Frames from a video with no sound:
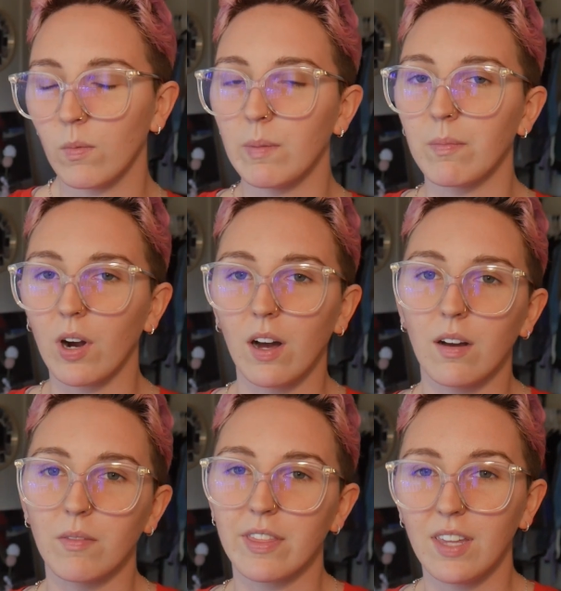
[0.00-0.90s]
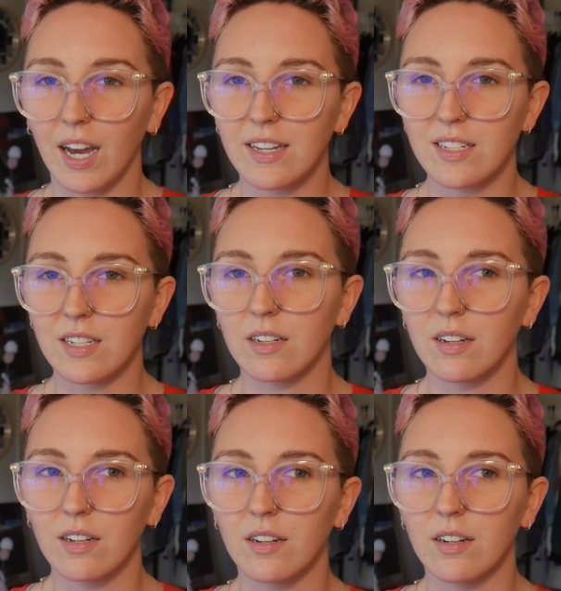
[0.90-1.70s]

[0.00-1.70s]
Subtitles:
when brought with the idea